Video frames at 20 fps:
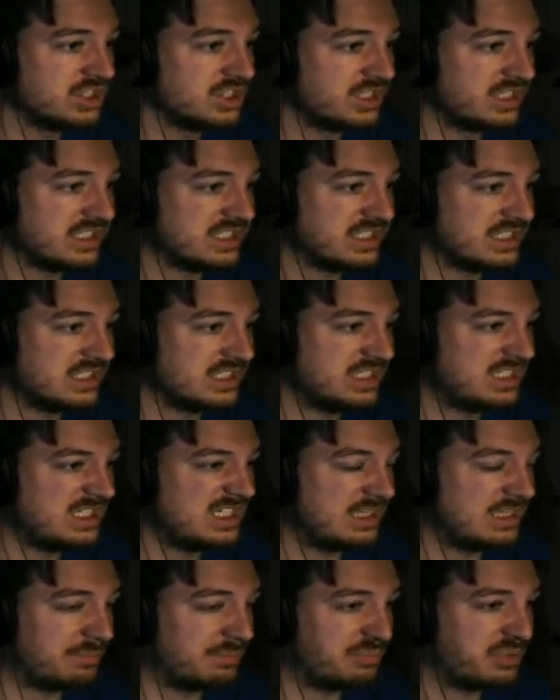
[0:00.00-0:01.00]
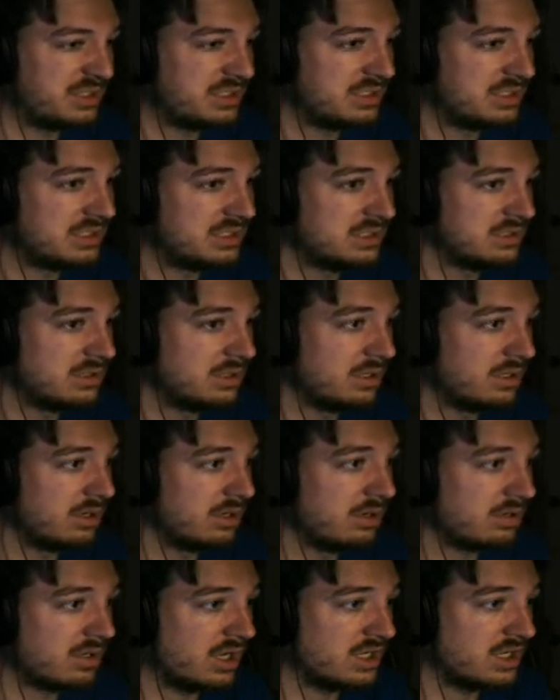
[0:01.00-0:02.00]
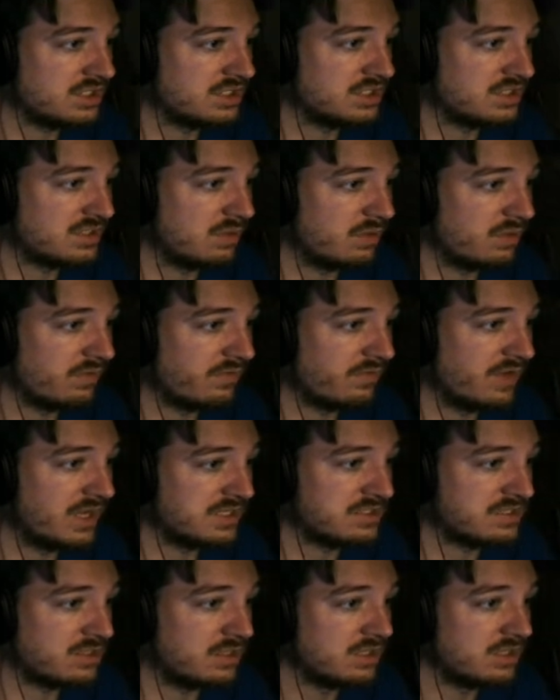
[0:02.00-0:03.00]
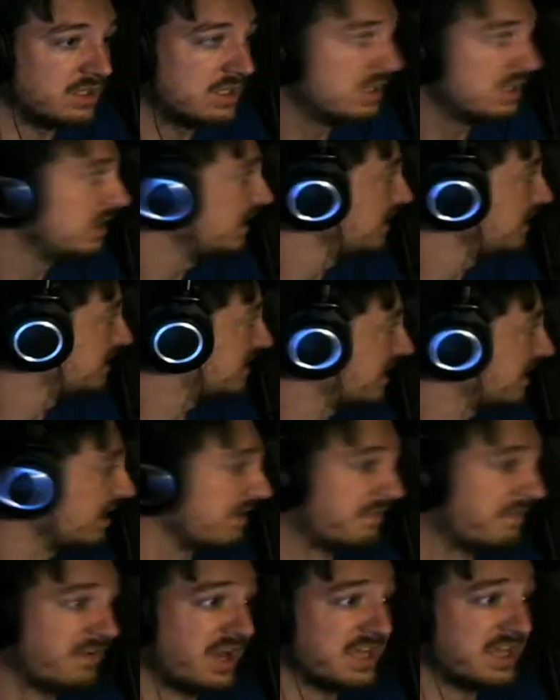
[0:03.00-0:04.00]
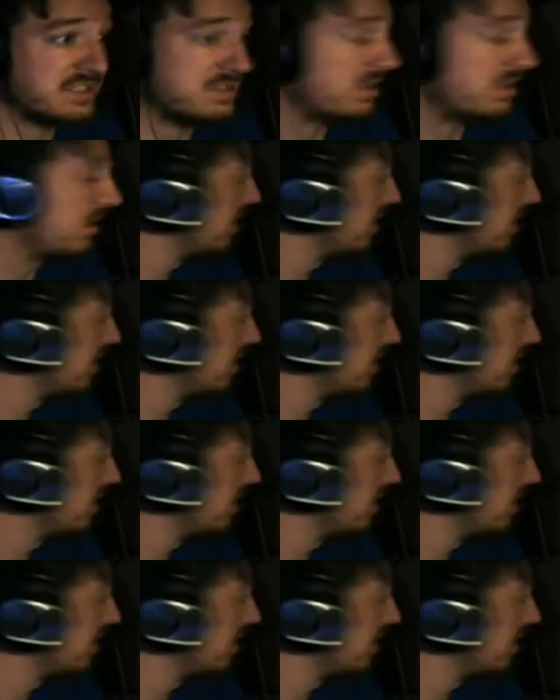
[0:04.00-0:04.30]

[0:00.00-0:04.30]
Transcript: Shut up! Oh gosh, he's going faster. He's getting faster.